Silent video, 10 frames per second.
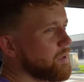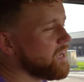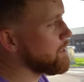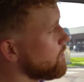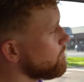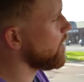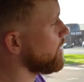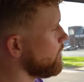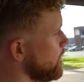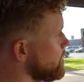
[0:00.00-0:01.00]
I became a
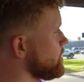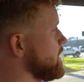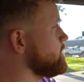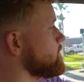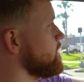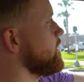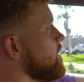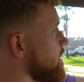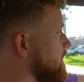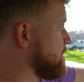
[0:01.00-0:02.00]
father,
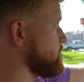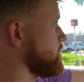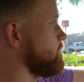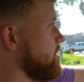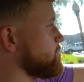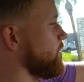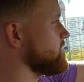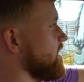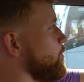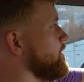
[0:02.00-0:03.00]
this was the first
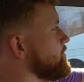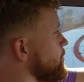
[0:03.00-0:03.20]
place I went